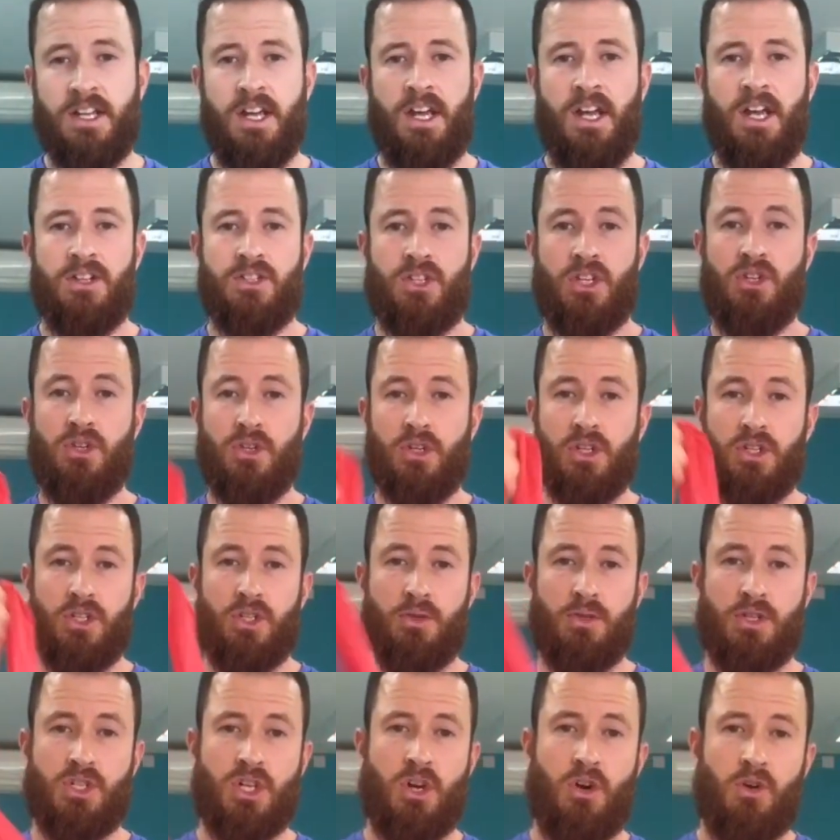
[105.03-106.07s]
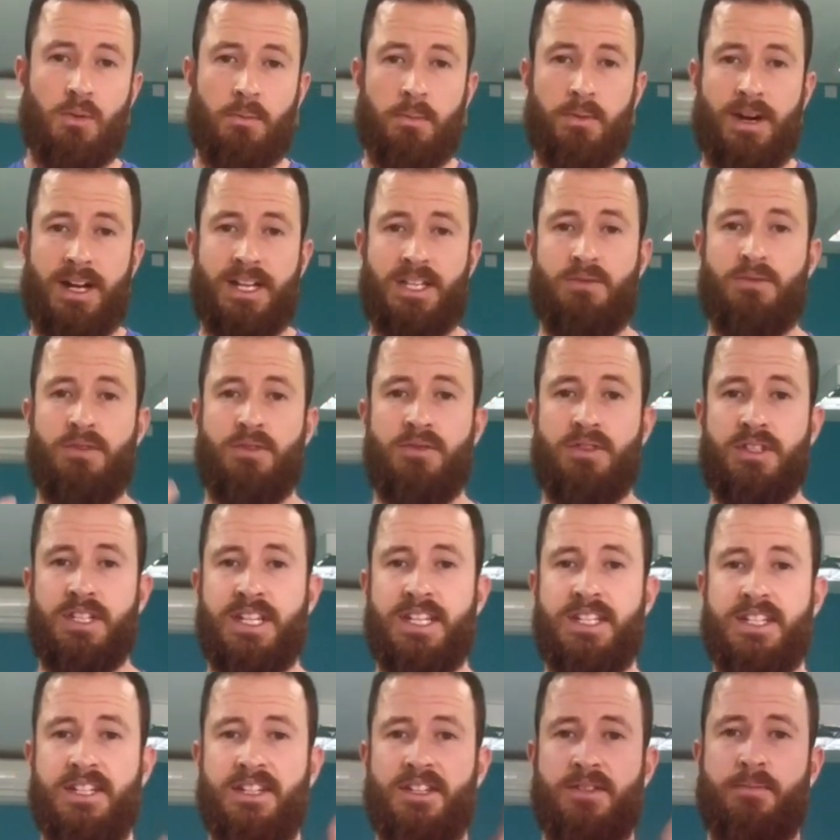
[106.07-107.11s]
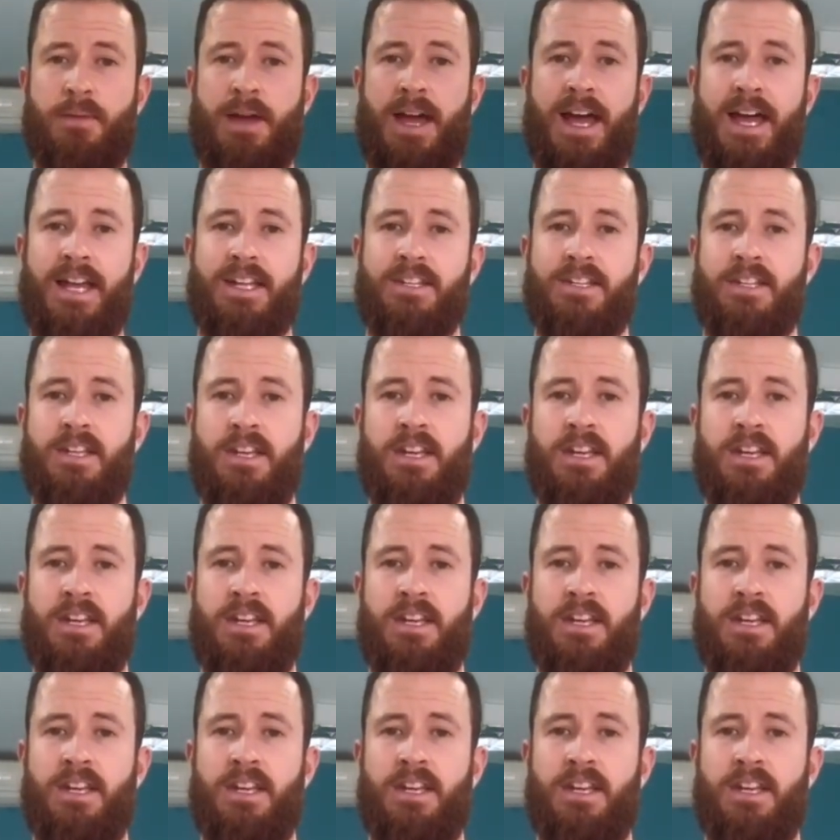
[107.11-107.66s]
So you could do a shoulder press with a resistance band,